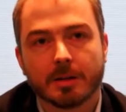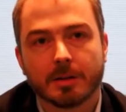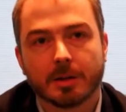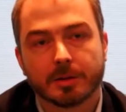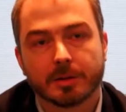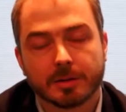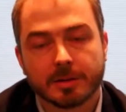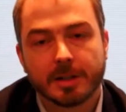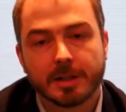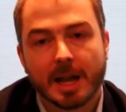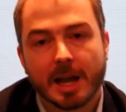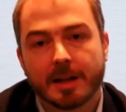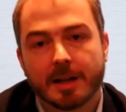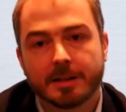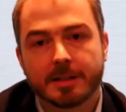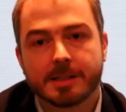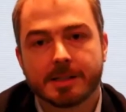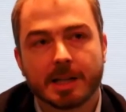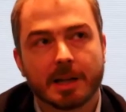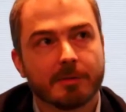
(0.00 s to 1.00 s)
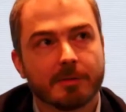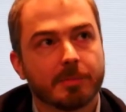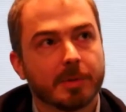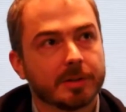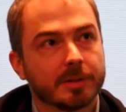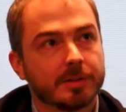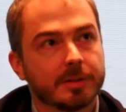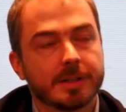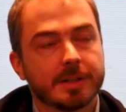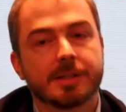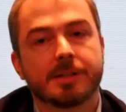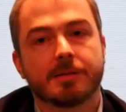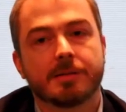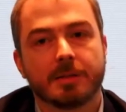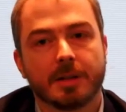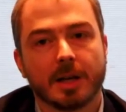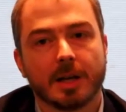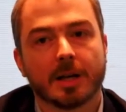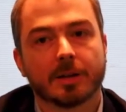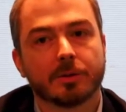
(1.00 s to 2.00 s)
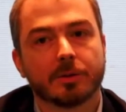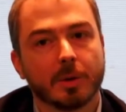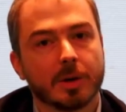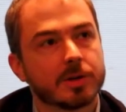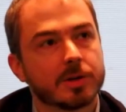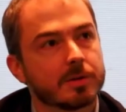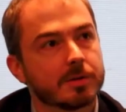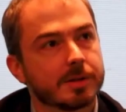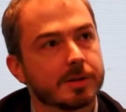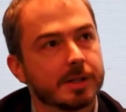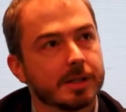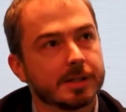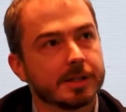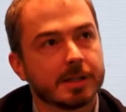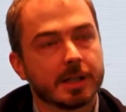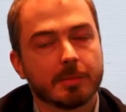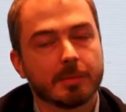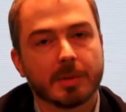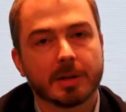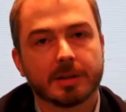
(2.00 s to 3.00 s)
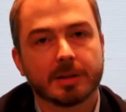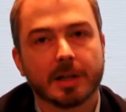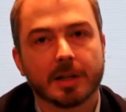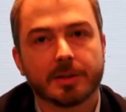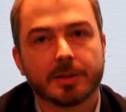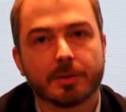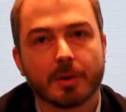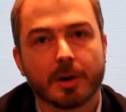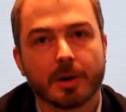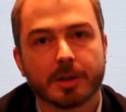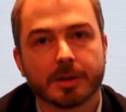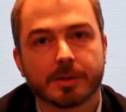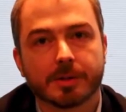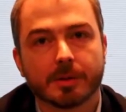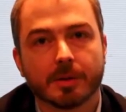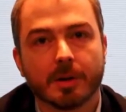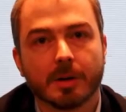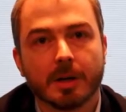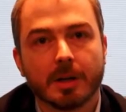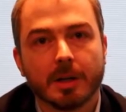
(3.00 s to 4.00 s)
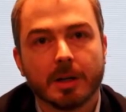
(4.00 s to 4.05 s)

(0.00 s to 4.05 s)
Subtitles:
not the hand itself, but the actuation system and the electronics. So